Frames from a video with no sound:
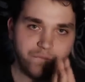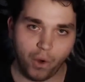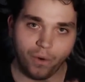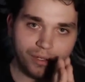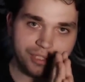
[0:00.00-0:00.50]

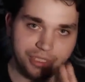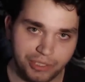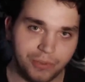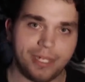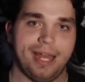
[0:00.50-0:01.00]
for
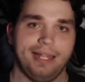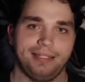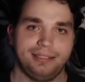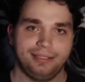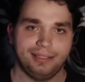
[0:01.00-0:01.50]
you
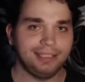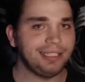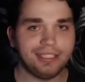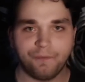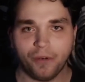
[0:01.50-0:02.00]
guys. This
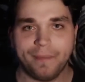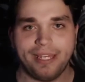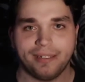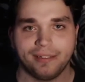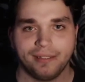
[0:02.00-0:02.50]
isn't for
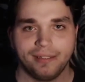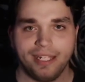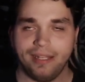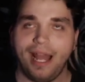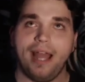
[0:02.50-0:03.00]
me.
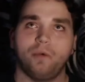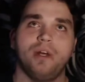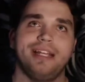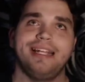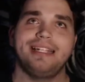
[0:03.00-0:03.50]
It
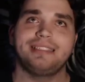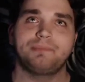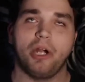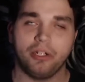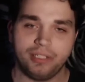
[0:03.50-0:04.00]
is
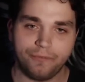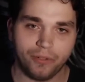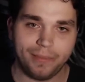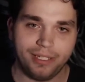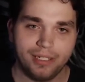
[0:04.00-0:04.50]
partly
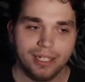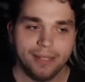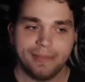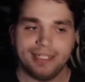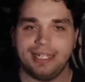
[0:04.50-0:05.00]
for me
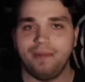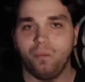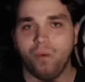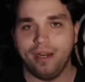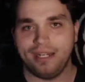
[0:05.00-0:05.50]
because I
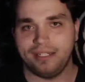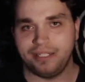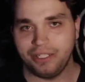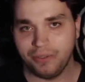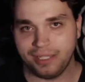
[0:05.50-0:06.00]
wanted to
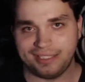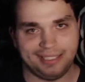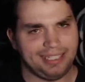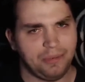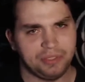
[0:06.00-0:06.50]
do this
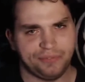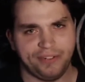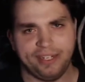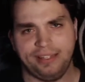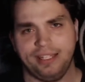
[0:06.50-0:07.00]
since I was
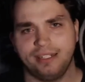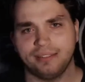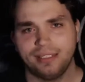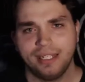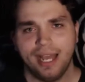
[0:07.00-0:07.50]
very
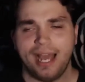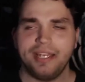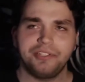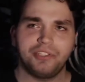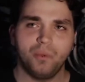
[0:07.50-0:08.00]
little. I
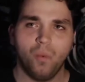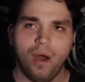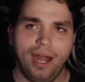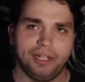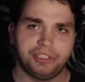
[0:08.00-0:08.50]
used to
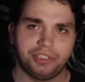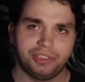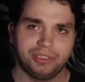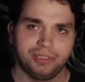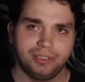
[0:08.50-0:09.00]

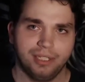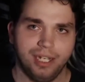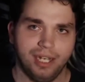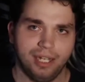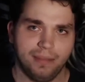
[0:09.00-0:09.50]
watch
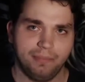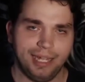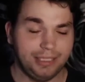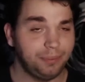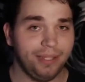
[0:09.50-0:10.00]

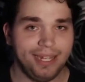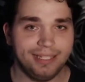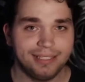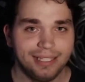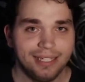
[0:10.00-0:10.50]
Let's
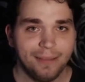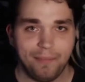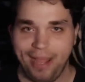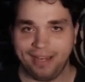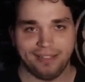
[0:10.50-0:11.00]
Plays
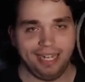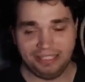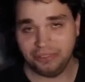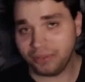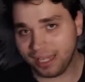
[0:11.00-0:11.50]
back in
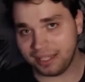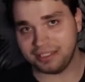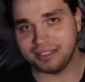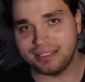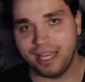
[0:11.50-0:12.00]
like
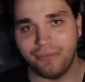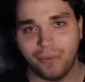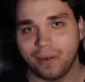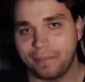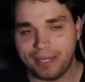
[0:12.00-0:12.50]
2007
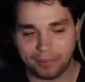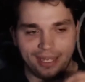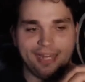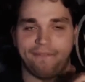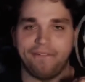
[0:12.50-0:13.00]
where people
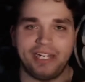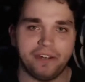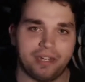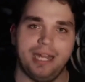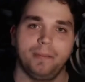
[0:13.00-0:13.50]
had a
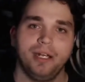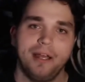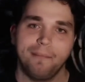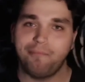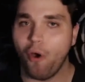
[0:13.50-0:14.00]
video camera
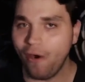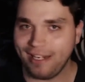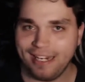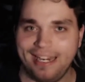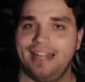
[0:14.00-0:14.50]

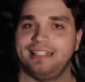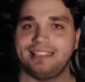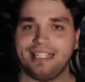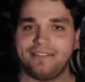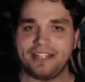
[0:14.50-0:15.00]
pointed at a
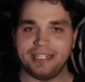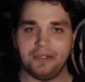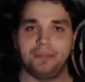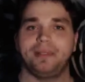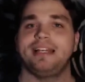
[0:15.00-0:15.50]
TV and they
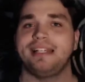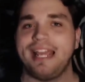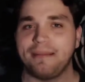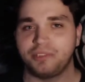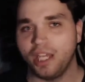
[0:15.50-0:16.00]
would play the
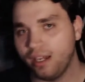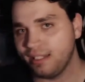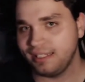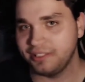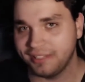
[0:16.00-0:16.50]
game
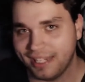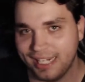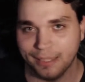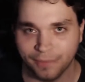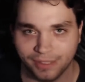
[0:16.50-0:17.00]
talking to the
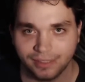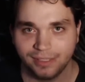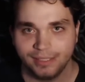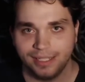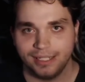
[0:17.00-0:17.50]
camera.
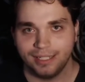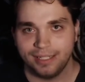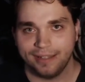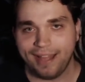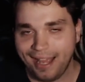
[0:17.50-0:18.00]

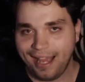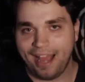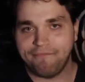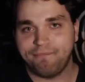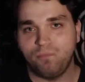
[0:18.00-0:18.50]
That
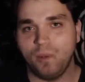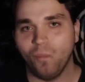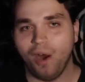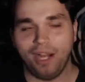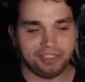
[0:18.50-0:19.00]
I've been
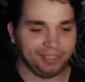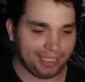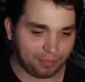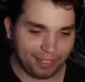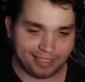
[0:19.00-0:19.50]
watching
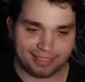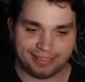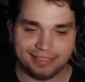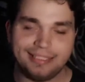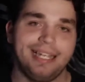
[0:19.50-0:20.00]
Let's Plays
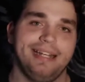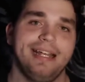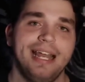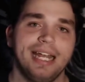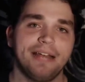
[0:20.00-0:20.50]
since then,
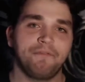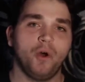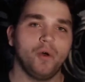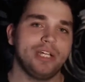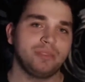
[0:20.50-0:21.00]
and I've
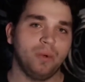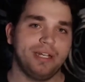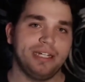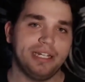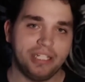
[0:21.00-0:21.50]
always
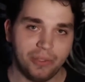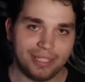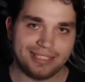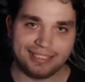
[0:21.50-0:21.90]
wanted to do it